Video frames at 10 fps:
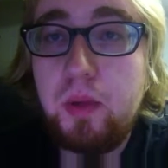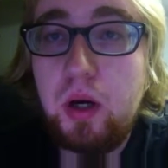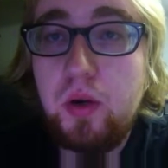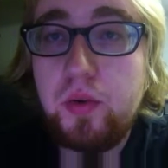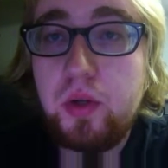
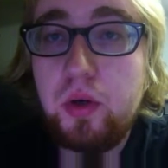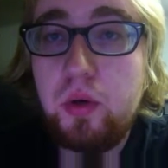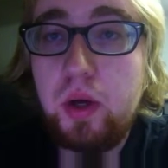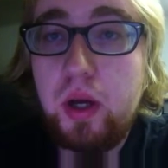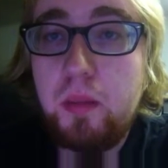
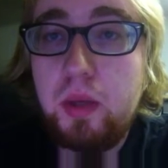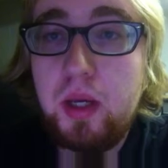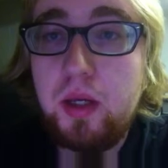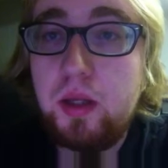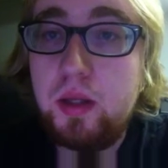Also, Aunt
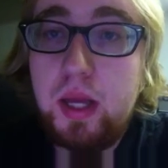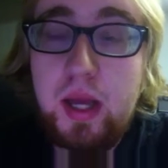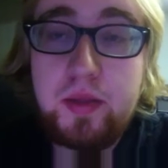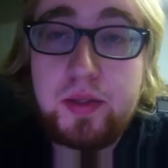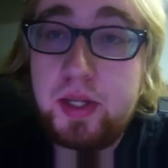May
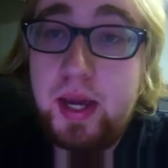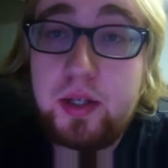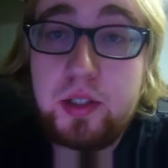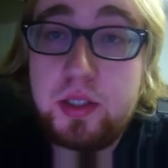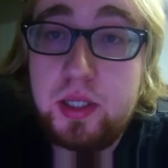doesn't
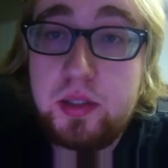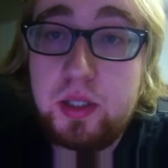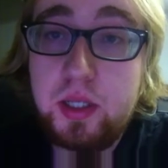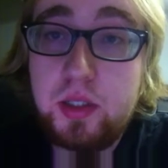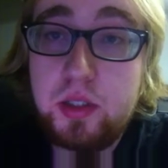act. She stands in
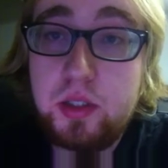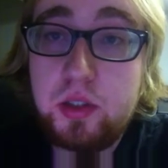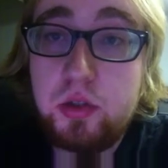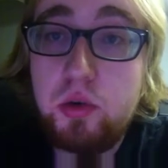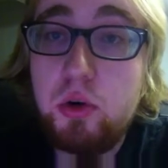a kitchen and
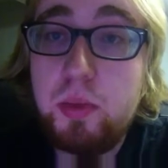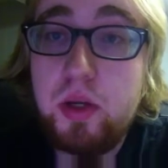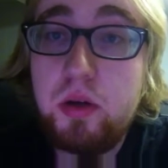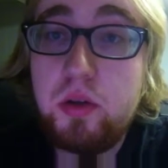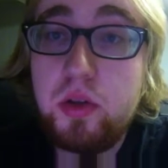says, "Oh,
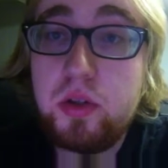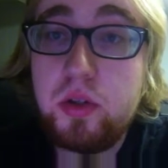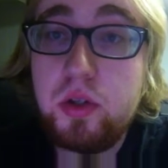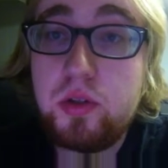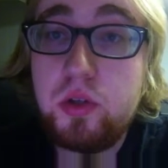Peter, this
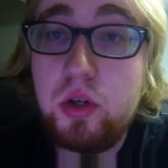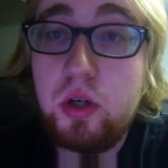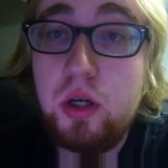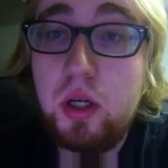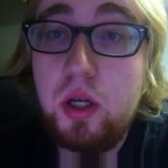and this, dear."